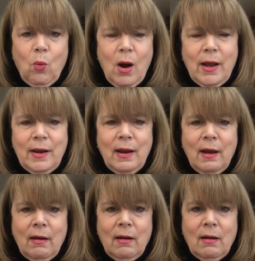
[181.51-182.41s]
one,
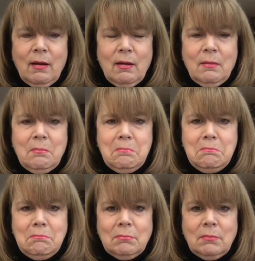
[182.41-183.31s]

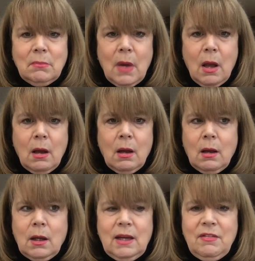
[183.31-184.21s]

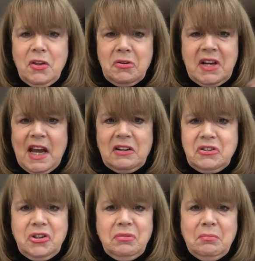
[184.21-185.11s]
even though cat
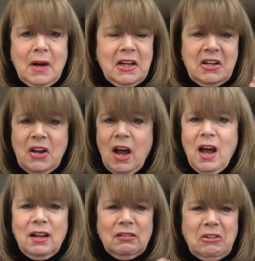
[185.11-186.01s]
two might
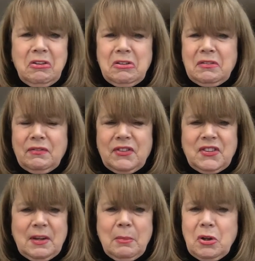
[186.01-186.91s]
not look
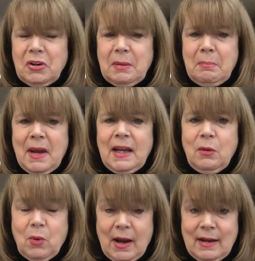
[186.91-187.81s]
similar in
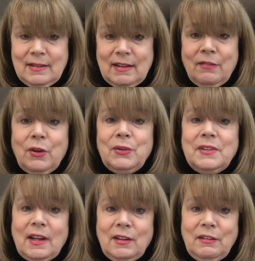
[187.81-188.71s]
many ways, if those
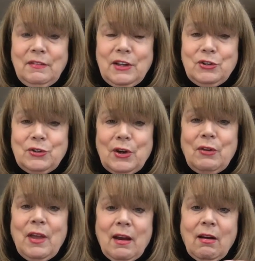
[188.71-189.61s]
salient features are
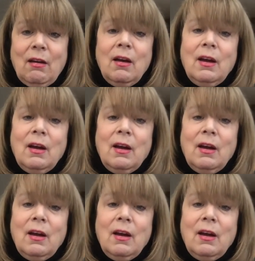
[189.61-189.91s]
there,